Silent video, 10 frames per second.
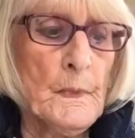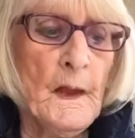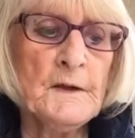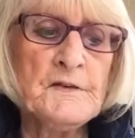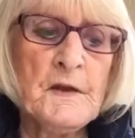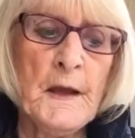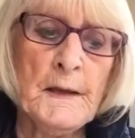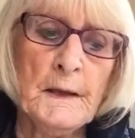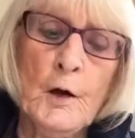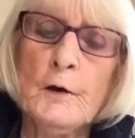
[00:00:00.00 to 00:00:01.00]
and to
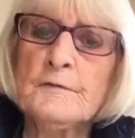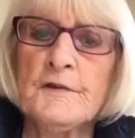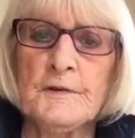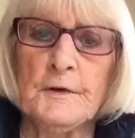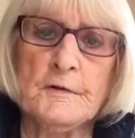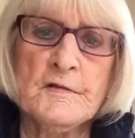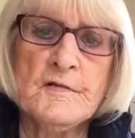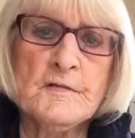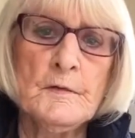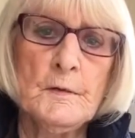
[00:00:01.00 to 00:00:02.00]
gain
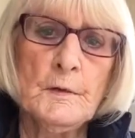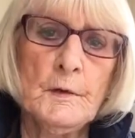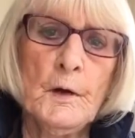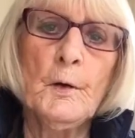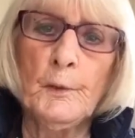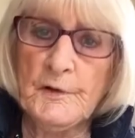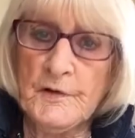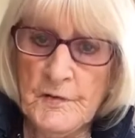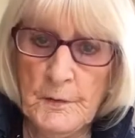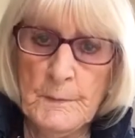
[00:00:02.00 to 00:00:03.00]
confidence,
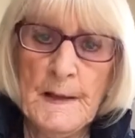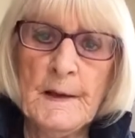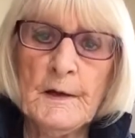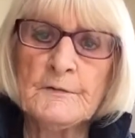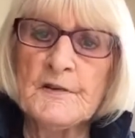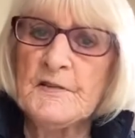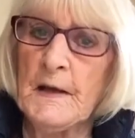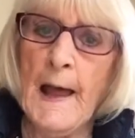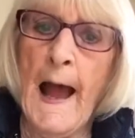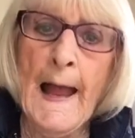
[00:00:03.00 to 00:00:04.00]
which so many of us
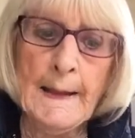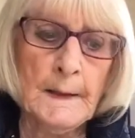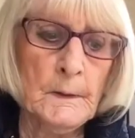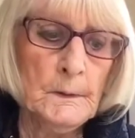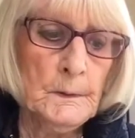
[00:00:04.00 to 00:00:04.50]
lack,